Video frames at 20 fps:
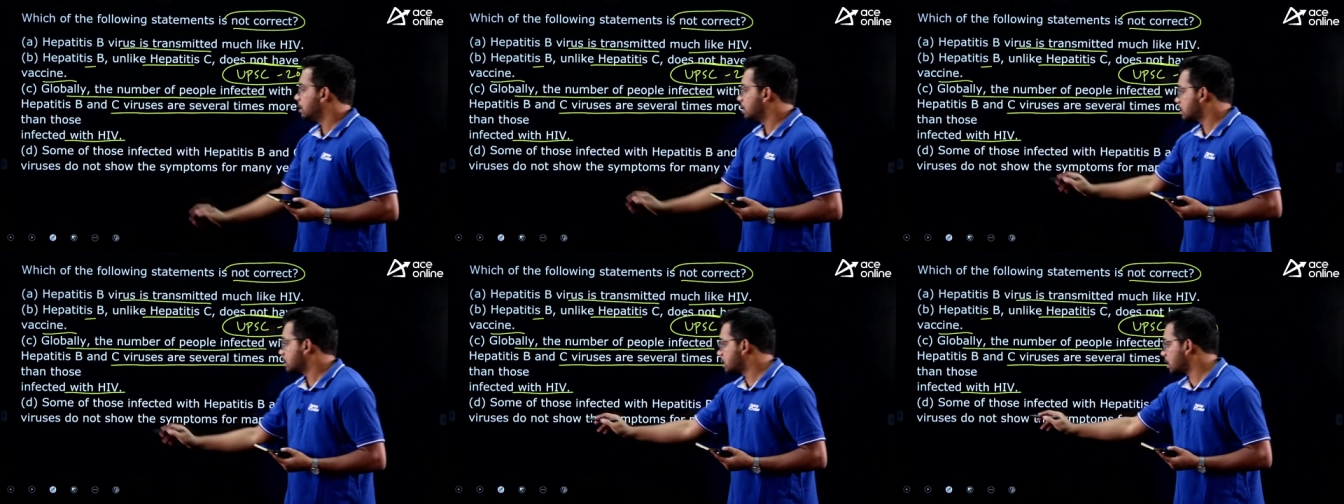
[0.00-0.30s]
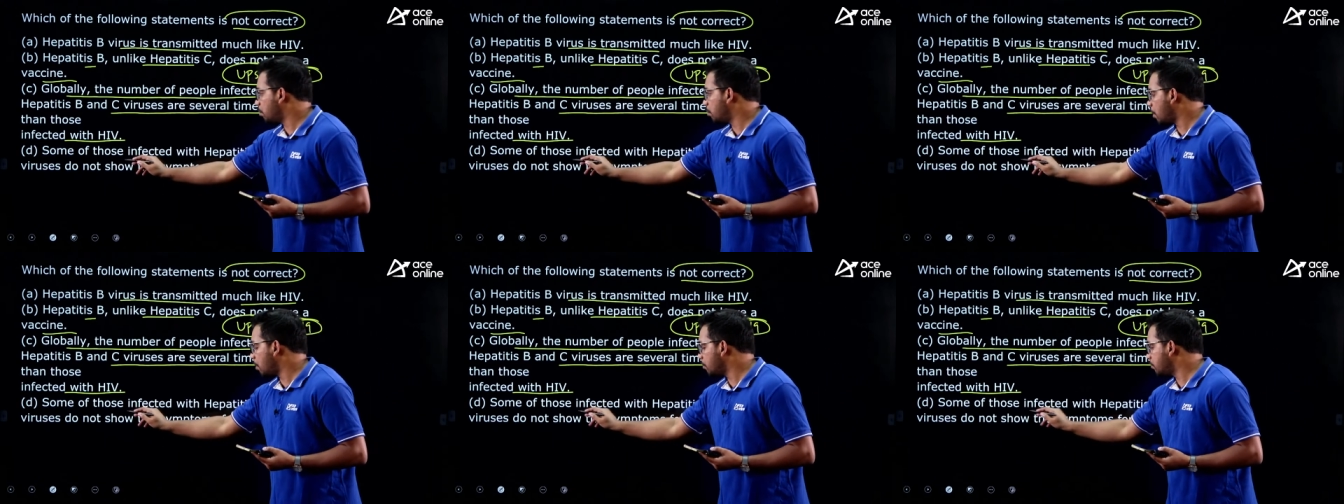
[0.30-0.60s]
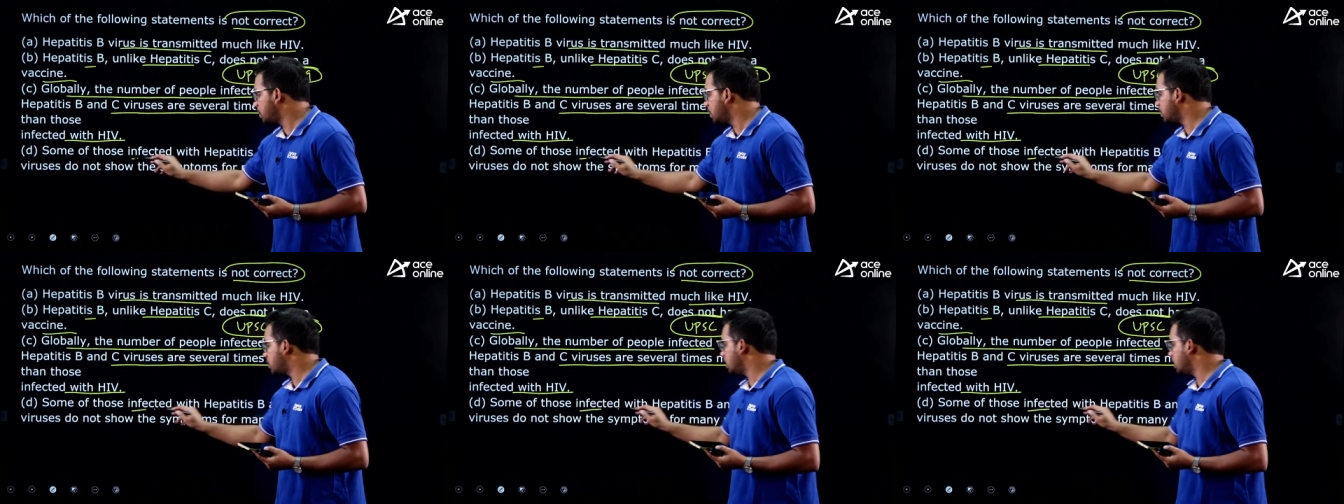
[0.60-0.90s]
Some
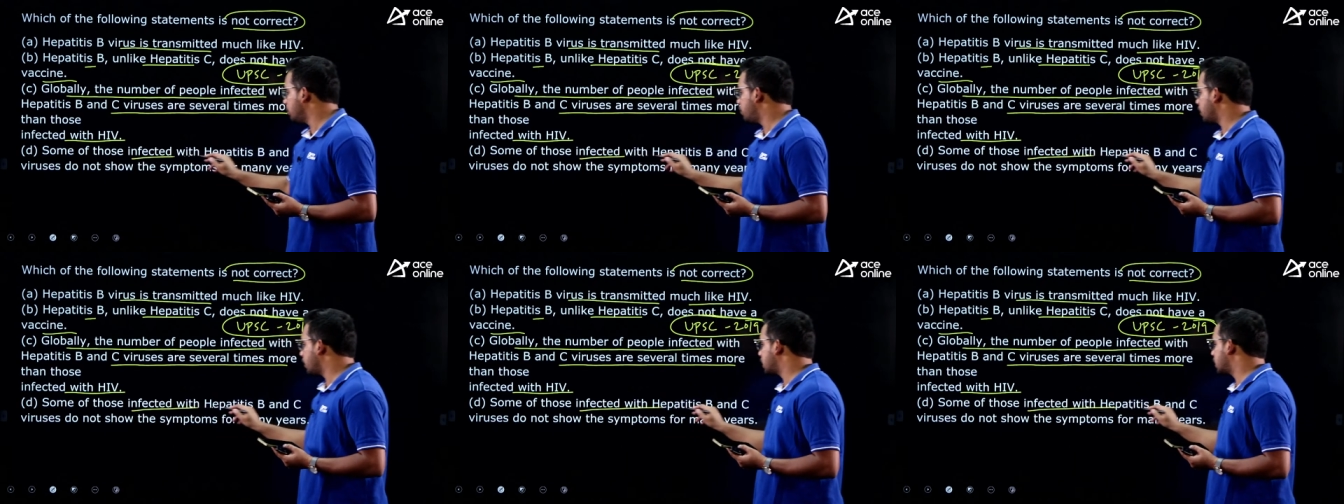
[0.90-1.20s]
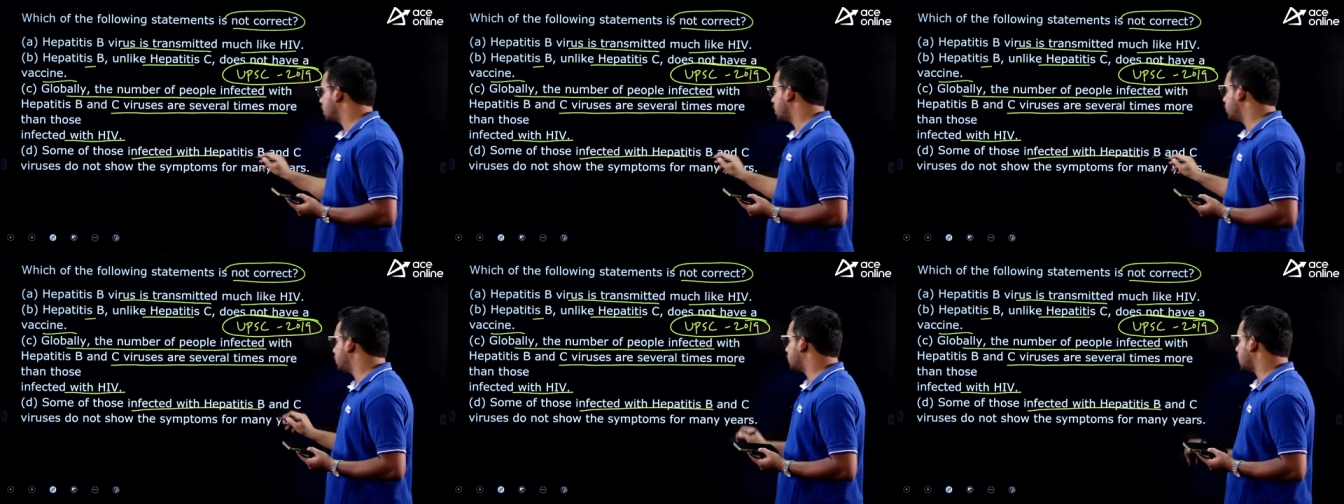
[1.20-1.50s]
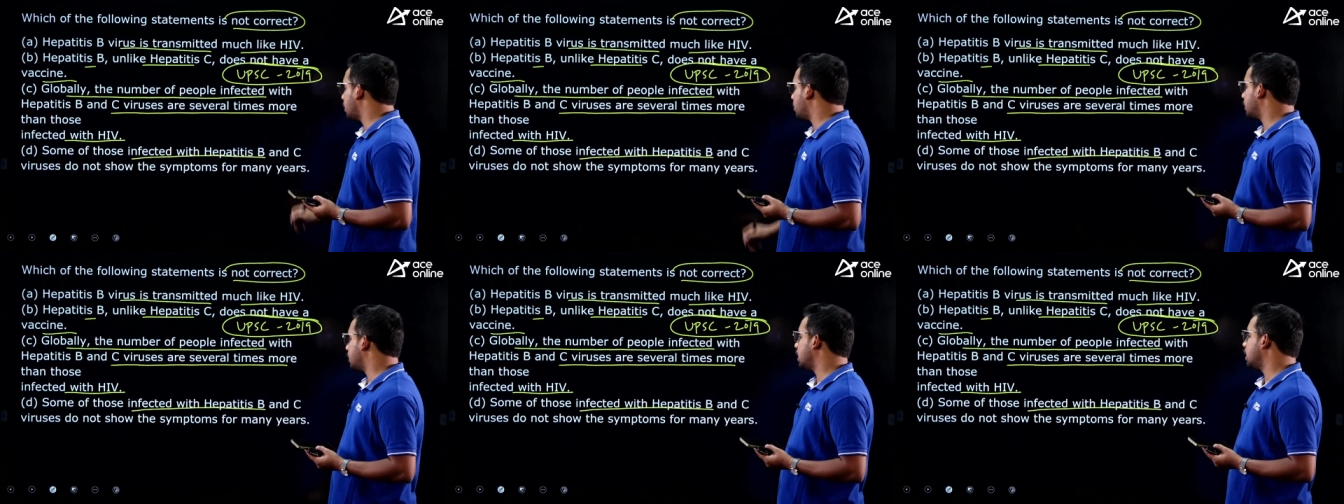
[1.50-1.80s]
of these infected with
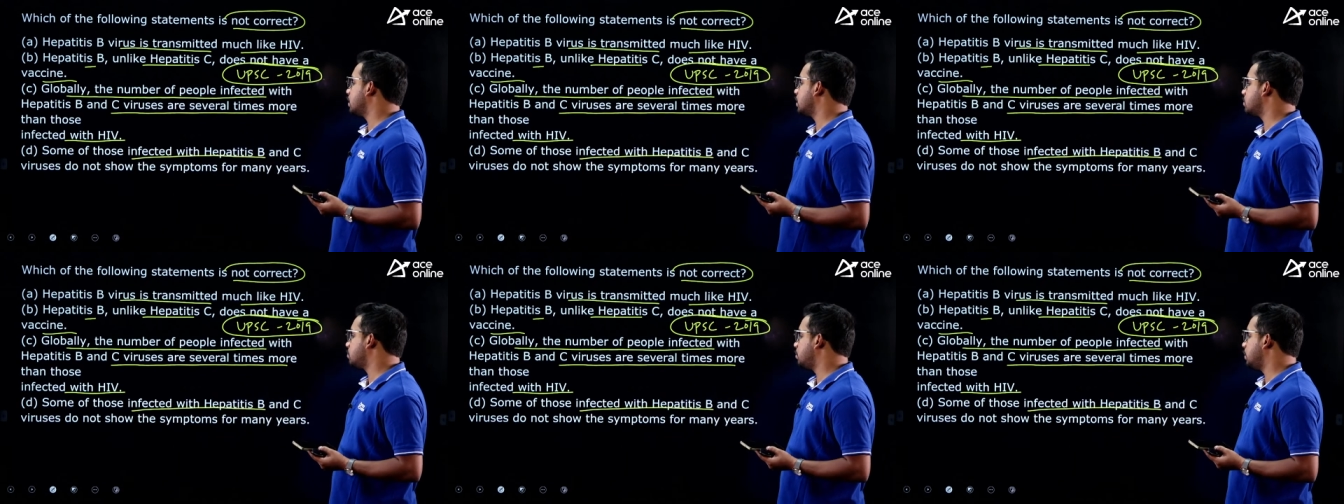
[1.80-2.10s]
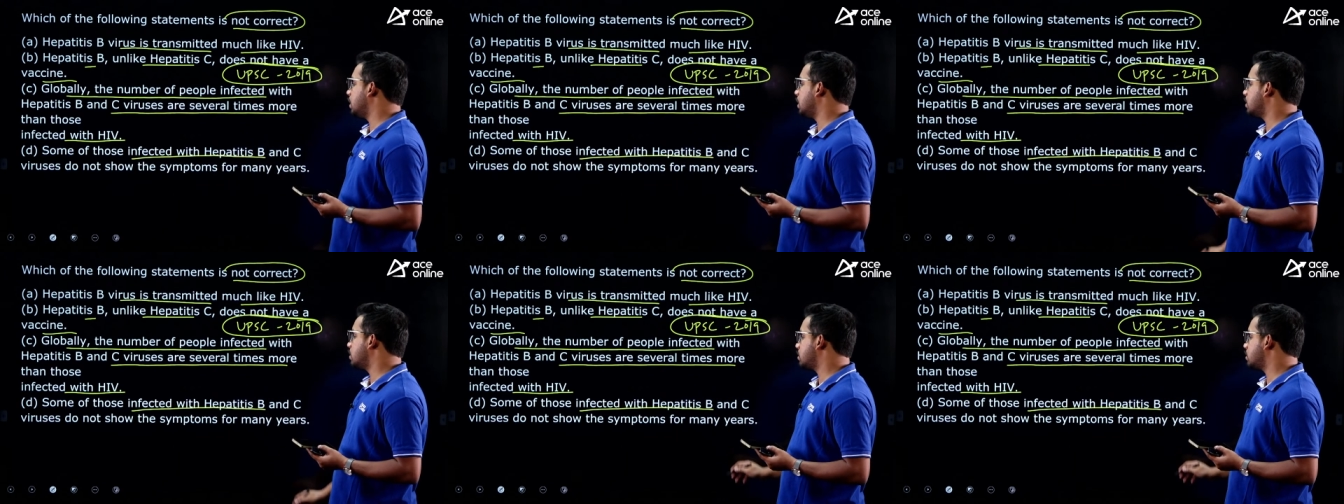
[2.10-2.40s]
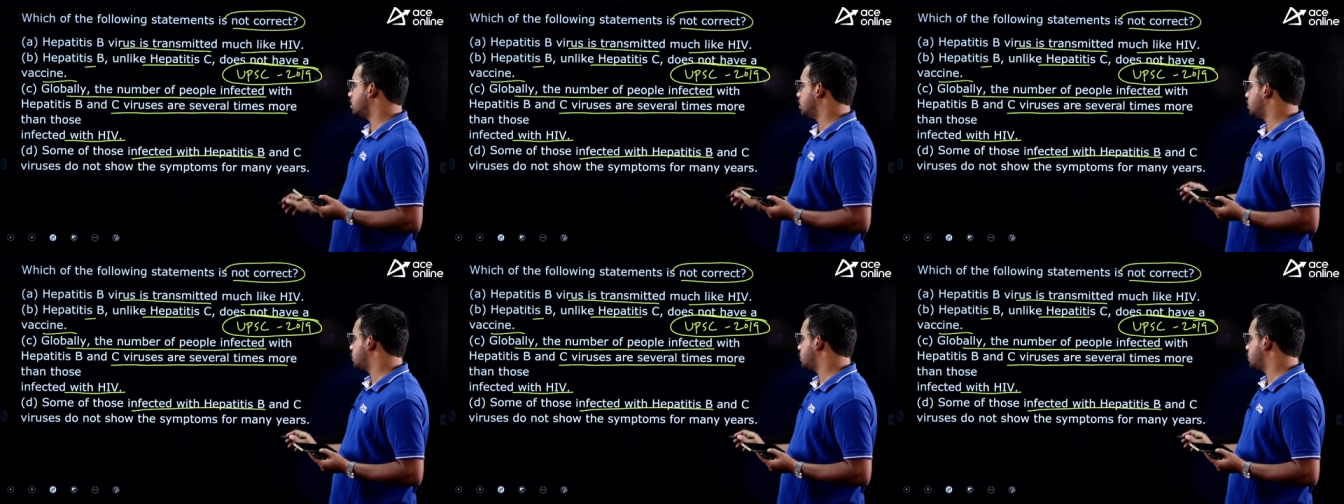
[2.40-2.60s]
hepatitis B and